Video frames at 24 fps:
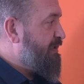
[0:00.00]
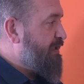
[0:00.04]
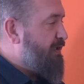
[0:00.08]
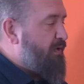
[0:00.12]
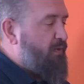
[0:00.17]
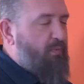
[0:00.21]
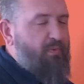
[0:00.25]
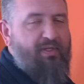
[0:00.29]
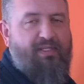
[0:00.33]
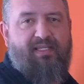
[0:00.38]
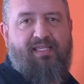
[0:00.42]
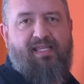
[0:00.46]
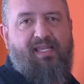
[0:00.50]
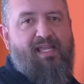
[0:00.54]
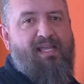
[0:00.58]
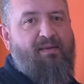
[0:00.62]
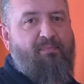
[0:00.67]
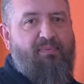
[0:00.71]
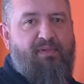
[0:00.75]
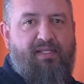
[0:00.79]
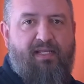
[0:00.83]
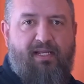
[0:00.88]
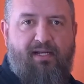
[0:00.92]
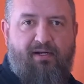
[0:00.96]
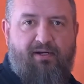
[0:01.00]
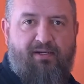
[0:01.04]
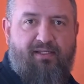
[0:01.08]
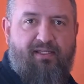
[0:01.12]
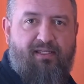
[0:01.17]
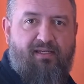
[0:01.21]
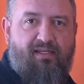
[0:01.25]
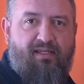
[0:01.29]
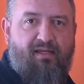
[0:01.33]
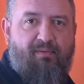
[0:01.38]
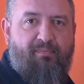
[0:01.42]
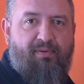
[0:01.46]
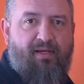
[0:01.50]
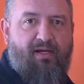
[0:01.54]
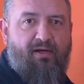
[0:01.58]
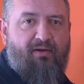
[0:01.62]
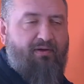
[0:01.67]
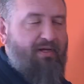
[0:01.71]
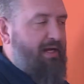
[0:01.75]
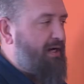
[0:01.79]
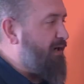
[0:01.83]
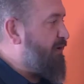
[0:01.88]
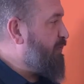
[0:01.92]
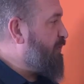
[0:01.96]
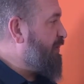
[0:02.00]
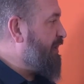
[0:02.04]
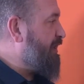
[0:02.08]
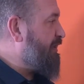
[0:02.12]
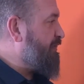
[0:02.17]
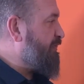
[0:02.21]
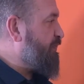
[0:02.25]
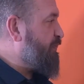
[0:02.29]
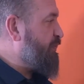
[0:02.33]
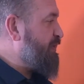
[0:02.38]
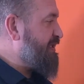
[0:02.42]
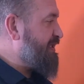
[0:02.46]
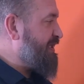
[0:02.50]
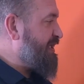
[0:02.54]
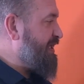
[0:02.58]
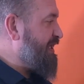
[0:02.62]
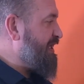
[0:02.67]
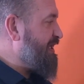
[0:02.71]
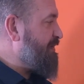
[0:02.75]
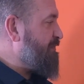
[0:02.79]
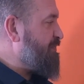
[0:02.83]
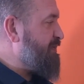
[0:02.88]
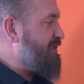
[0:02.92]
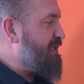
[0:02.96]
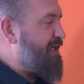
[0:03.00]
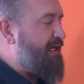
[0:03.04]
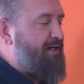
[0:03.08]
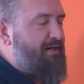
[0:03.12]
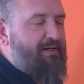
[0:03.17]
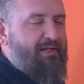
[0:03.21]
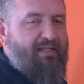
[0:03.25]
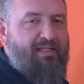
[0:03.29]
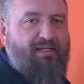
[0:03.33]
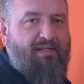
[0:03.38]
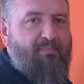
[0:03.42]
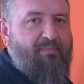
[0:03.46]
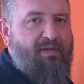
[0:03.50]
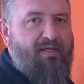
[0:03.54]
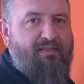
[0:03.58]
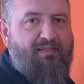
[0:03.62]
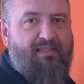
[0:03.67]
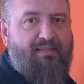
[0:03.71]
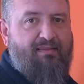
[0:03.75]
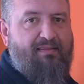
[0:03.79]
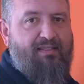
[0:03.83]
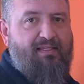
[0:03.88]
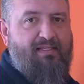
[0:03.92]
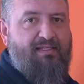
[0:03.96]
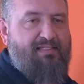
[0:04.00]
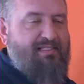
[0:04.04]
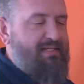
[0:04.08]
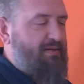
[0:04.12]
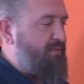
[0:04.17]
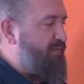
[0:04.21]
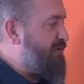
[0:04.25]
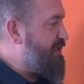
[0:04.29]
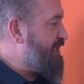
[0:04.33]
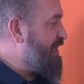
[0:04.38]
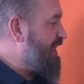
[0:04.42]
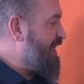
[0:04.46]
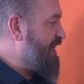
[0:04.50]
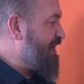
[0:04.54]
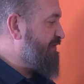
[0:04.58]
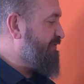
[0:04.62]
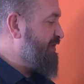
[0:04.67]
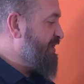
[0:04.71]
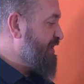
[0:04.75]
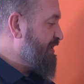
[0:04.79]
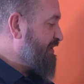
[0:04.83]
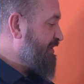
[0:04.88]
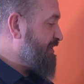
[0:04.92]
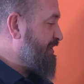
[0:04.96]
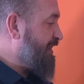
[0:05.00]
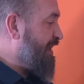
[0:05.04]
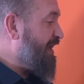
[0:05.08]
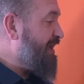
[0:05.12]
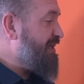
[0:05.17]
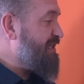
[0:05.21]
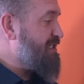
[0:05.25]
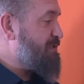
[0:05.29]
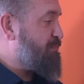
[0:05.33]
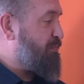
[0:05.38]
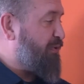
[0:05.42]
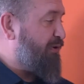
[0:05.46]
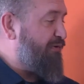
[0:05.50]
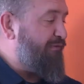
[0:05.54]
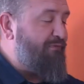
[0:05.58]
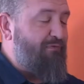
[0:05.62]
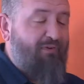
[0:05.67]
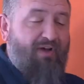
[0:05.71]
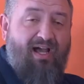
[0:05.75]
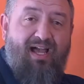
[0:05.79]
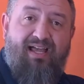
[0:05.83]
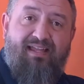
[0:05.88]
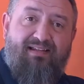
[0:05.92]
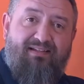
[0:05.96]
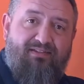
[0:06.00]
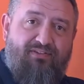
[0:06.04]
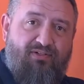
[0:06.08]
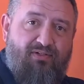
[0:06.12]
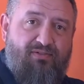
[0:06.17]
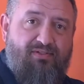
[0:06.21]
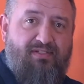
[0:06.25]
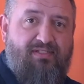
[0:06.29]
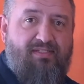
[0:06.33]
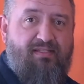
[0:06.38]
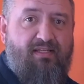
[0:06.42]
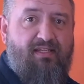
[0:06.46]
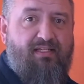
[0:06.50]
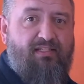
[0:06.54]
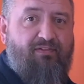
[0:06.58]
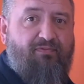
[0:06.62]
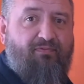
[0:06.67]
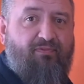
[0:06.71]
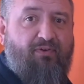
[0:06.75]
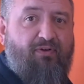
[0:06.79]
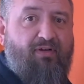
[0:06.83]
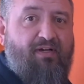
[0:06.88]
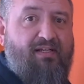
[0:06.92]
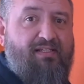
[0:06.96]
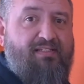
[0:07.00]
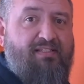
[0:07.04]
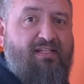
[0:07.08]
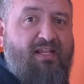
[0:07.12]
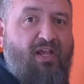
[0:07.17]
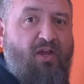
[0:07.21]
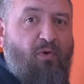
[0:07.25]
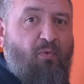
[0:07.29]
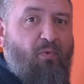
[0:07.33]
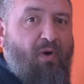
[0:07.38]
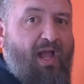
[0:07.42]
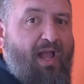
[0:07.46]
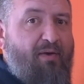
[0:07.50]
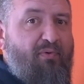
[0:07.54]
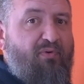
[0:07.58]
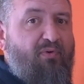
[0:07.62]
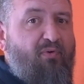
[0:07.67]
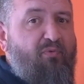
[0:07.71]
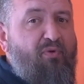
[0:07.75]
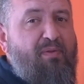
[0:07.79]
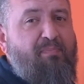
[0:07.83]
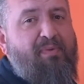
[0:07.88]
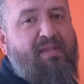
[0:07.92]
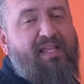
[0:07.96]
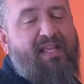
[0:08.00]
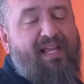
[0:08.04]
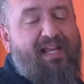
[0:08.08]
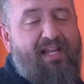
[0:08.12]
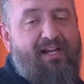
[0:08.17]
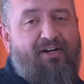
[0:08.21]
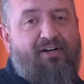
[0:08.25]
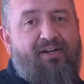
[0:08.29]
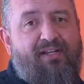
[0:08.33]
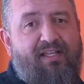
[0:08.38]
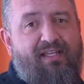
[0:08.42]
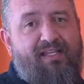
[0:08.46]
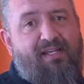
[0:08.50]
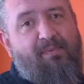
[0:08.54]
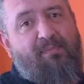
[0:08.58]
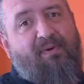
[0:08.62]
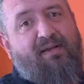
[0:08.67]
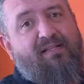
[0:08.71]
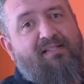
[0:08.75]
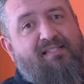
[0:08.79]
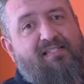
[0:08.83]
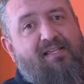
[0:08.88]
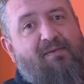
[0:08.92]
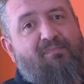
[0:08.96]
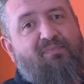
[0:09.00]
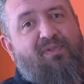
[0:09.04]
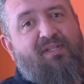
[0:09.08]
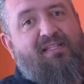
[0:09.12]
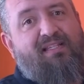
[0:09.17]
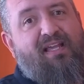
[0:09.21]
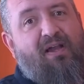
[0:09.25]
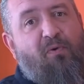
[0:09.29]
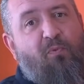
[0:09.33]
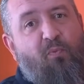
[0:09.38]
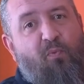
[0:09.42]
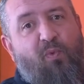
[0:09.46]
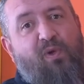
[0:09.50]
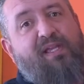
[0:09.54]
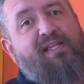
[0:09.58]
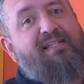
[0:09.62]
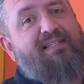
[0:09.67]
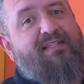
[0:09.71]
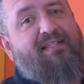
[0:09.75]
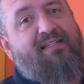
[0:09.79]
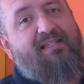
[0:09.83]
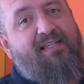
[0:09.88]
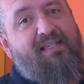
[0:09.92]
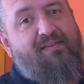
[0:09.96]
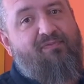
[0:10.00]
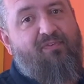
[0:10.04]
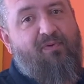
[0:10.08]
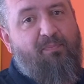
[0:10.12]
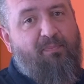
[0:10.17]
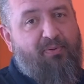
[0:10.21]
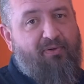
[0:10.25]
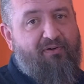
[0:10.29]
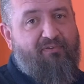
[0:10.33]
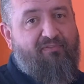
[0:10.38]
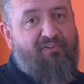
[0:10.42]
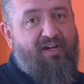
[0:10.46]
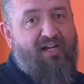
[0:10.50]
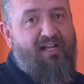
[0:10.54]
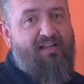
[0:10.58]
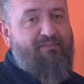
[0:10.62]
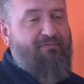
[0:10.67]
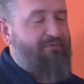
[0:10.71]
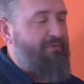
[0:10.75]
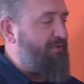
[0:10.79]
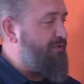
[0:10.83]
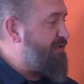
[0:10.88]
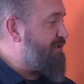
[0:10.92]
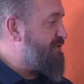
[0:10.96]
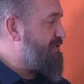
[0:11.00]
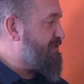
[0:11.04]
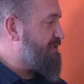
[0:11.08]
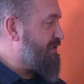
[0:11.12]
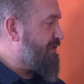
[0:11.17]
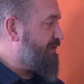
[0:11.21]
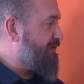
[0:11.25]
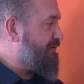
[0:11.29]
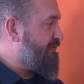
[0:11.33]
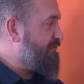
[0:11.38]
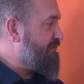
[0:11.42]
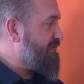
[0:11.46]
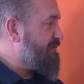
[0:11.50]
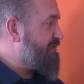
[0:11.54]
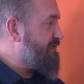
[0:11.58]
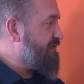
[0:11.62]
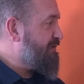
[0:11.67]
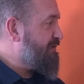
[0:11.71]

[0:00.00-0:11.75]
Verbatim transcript: We can't be arrogant about our wealth. We can't be arrogant about the things that we have. God has provided those things for us. Why would we be arrogant about something that we didn't even provide for ourselves?